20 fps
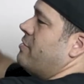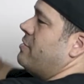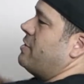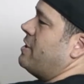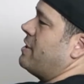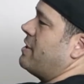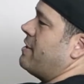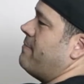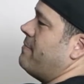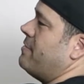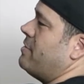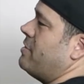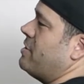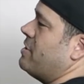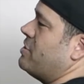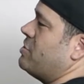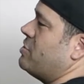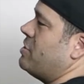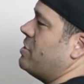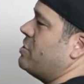like
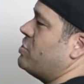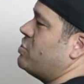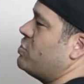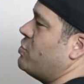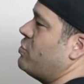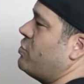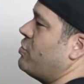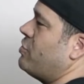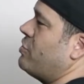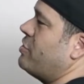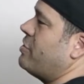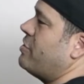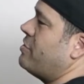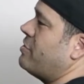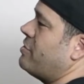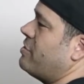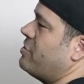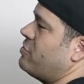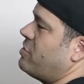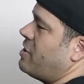I showed
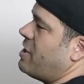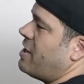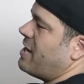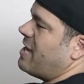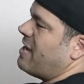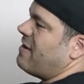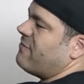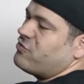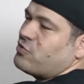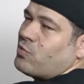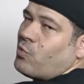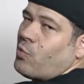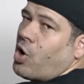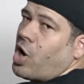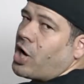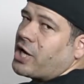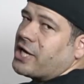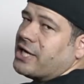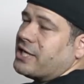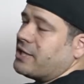earlier, you kind of have to
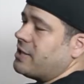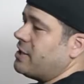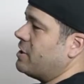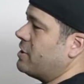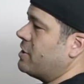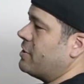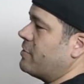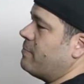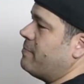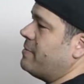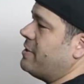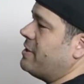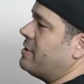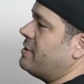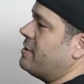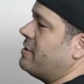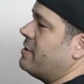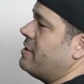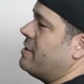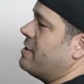walk it a little
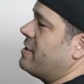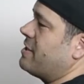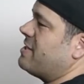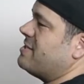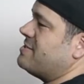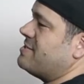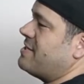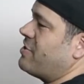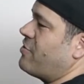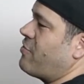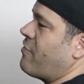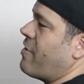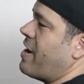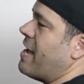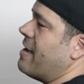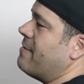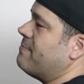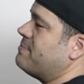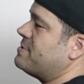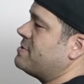bit because it
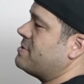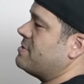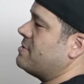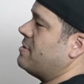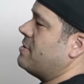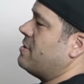grabs.